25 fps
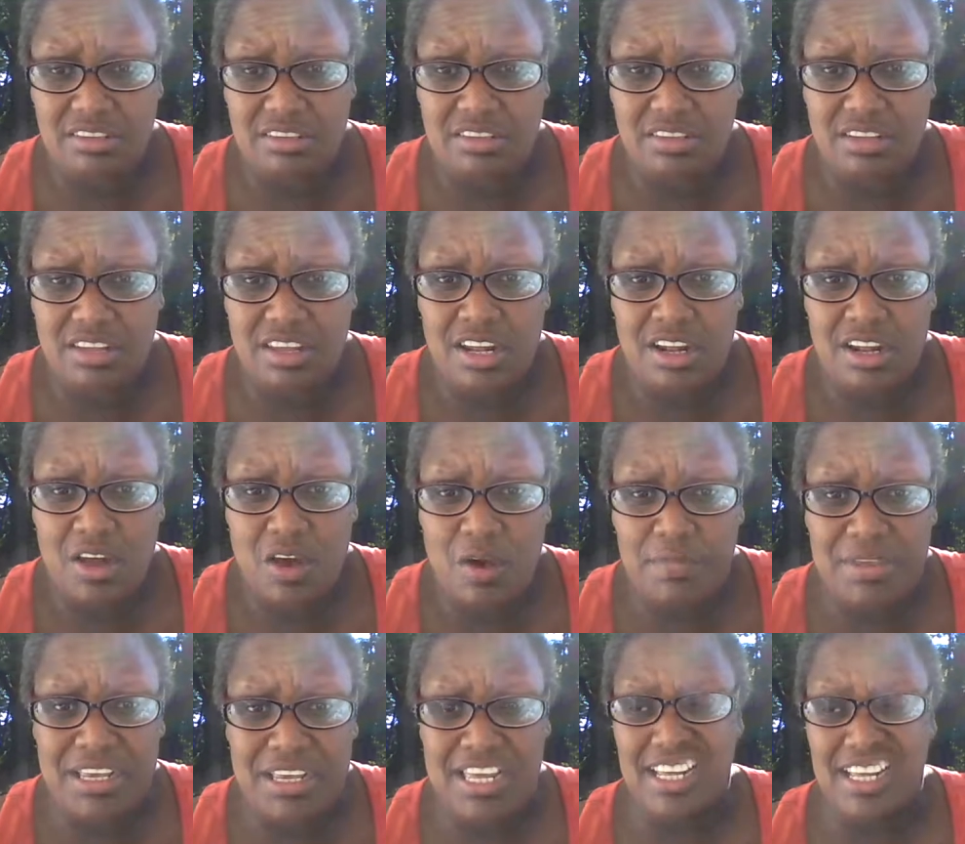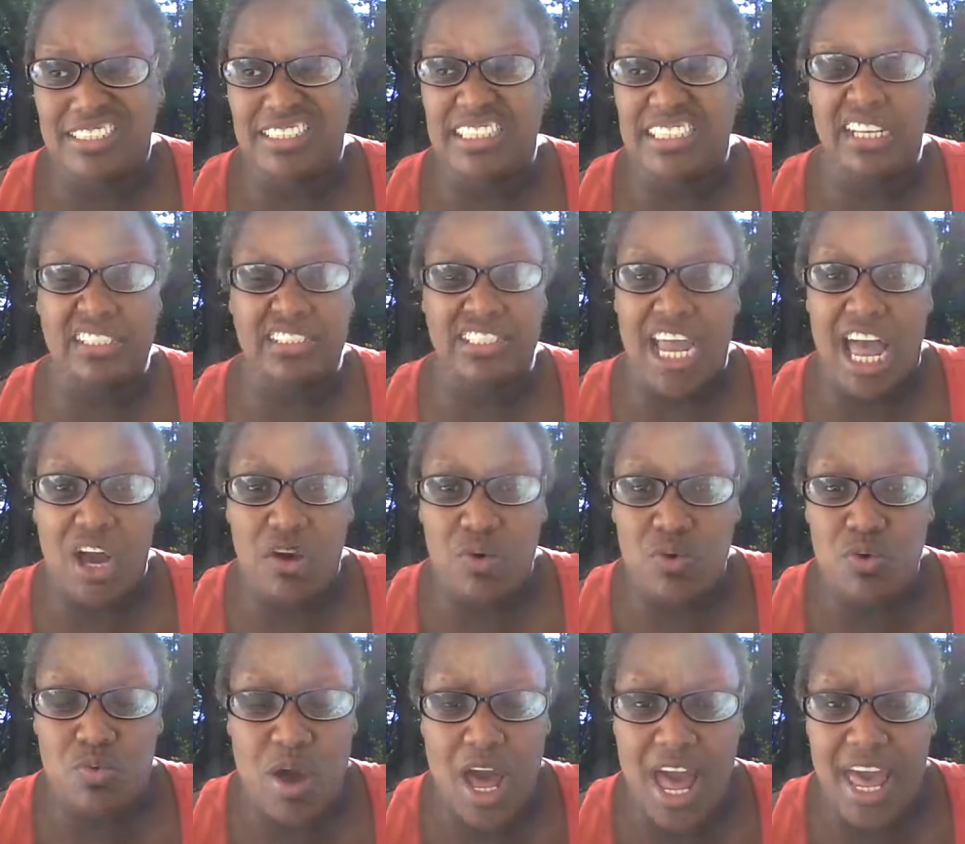you know, because that's not
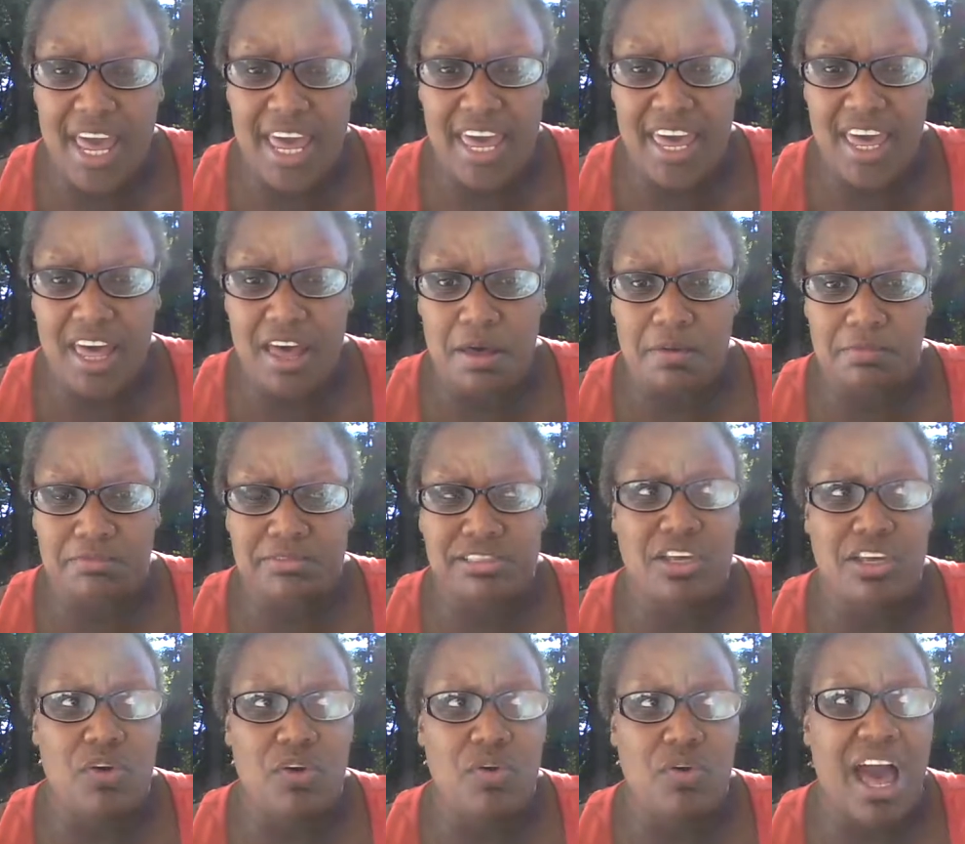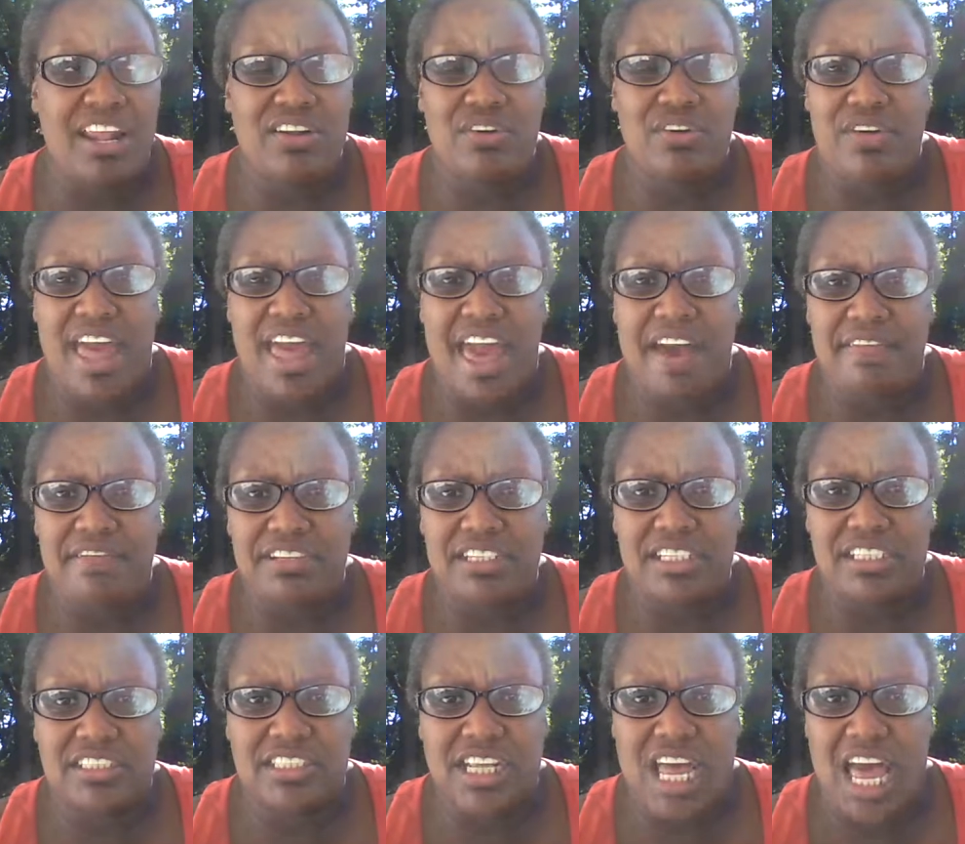who I am. So I don't have a
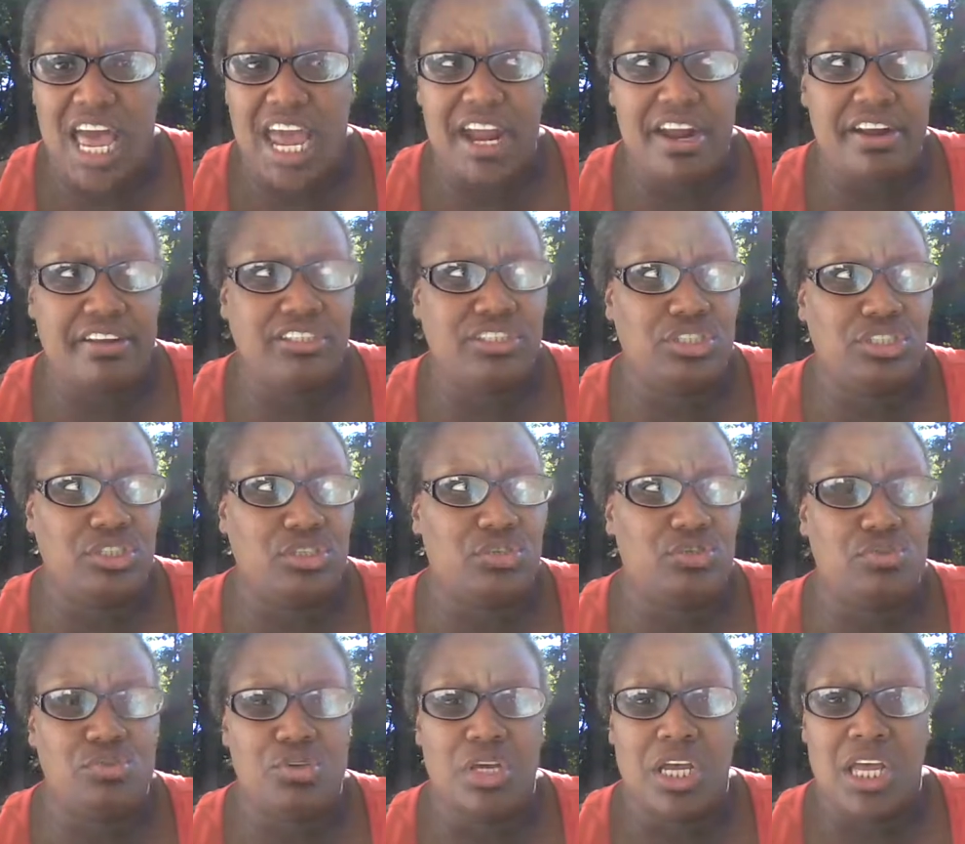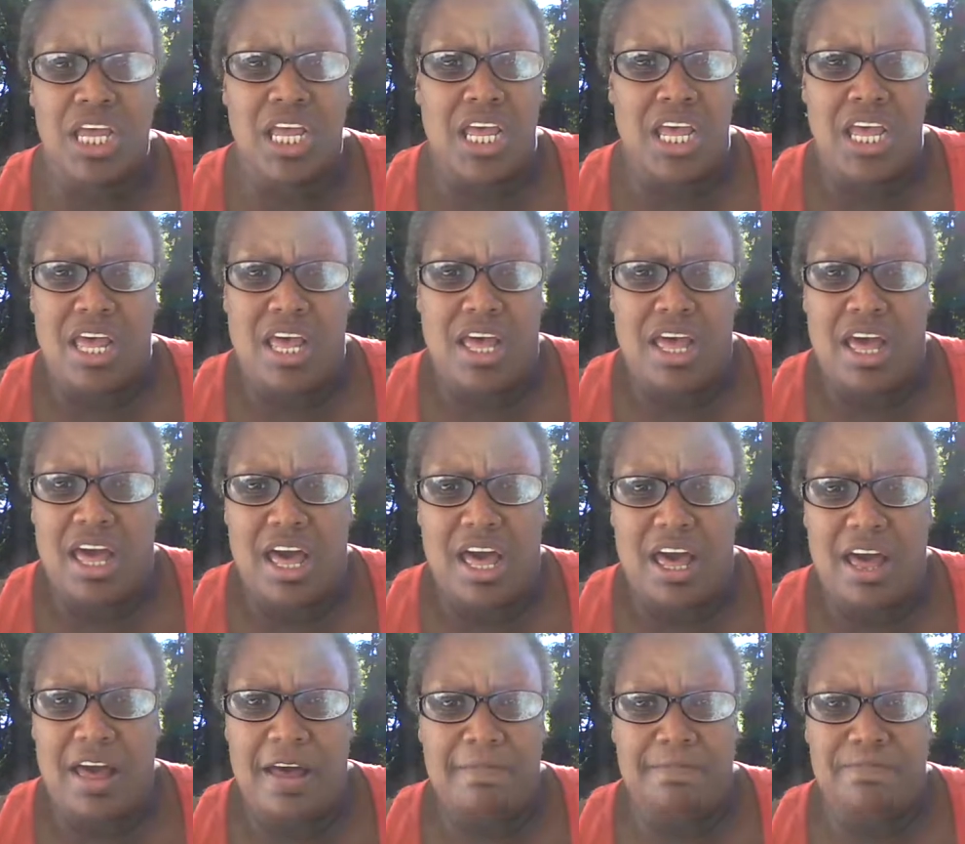desire to,
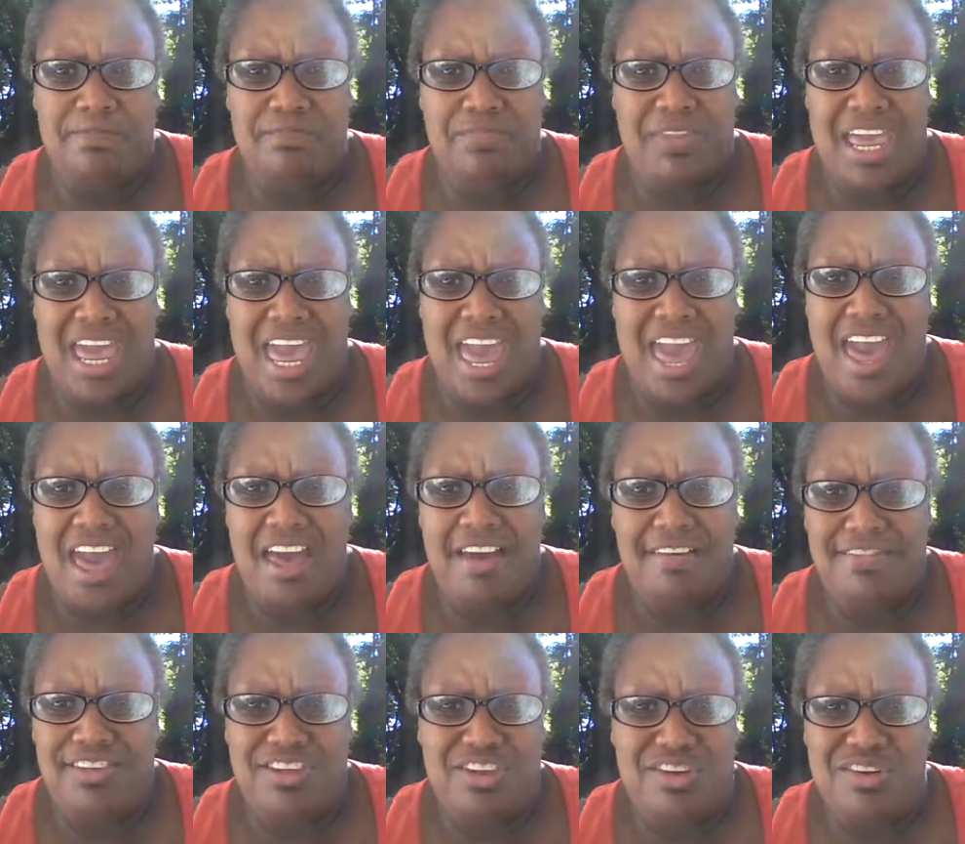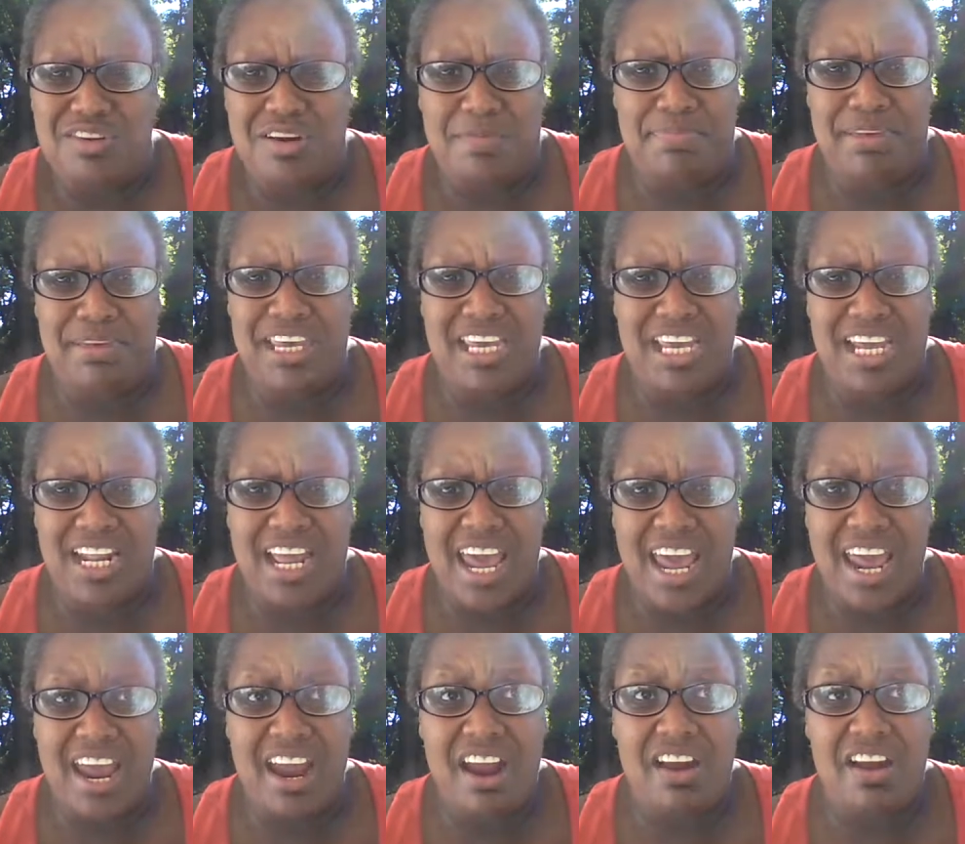um, have European
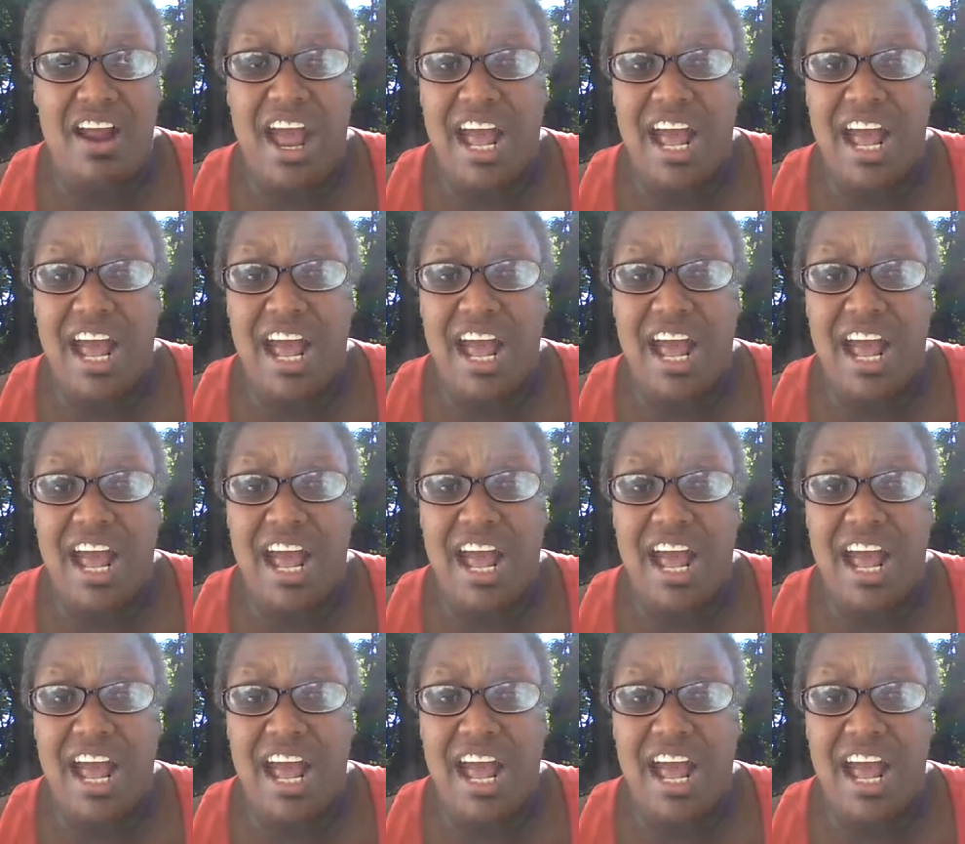hair.